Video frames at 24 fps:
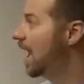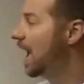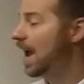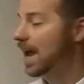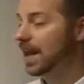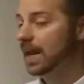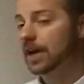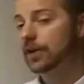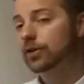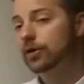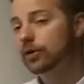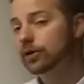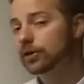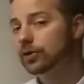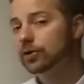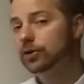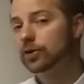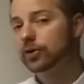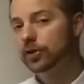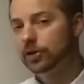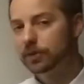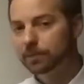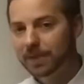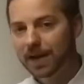And I know you
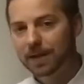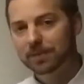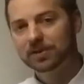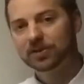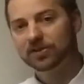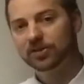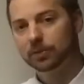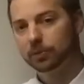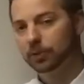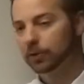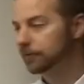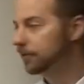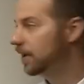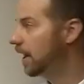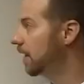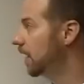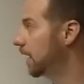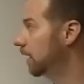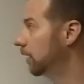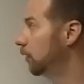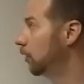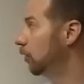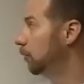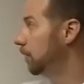could maybe simplify
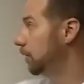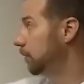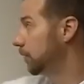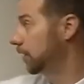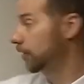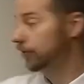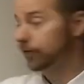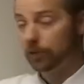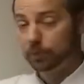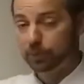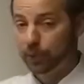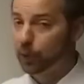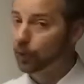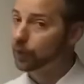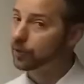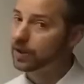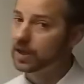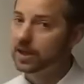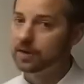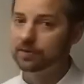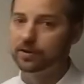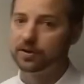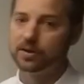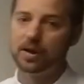that a little bit because they're both
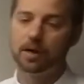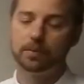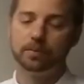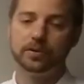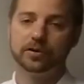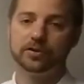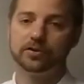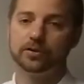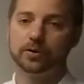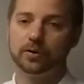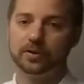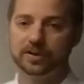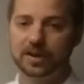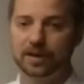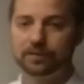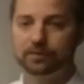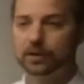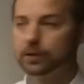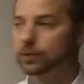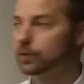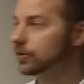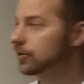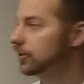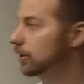even numbers, so it
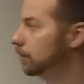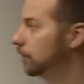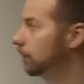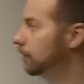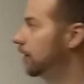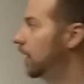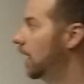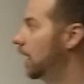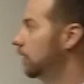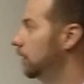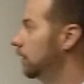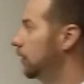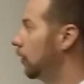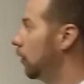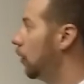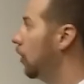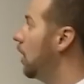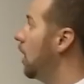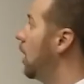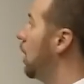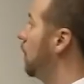definitely would simplify a little,